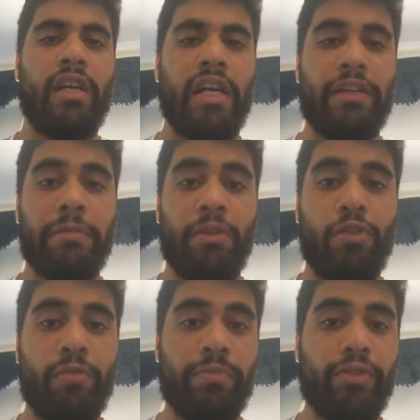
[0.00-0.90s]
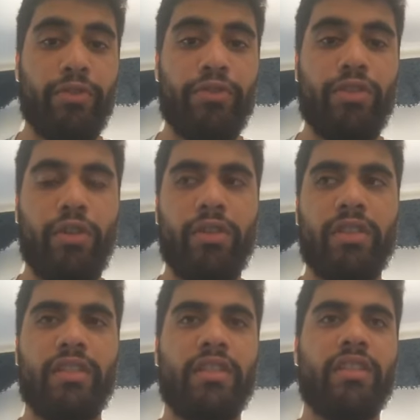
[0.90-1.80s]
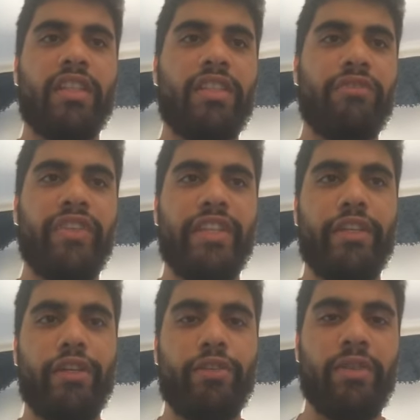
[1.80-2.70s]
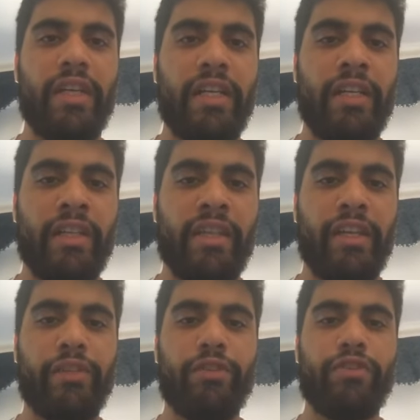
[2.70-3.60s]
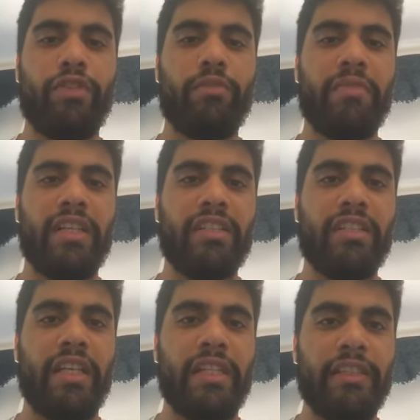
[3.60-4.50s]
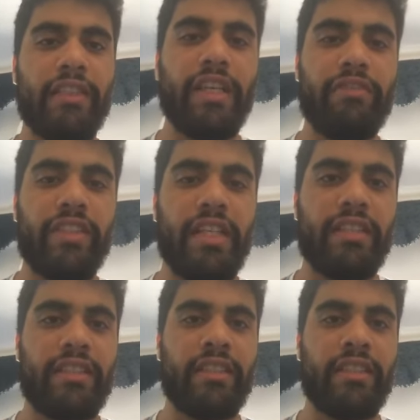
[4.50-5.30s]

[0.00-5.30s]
I hope you enjoyed this video. Thank you so much and have a nice